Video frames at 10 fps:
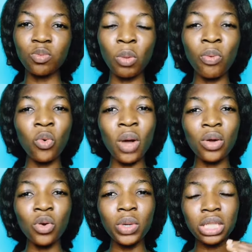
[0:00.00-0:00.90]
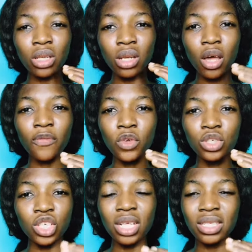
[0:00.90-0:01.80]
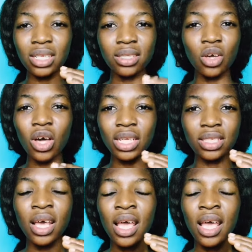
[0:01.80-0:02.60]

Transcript: People who are going to love you just as God has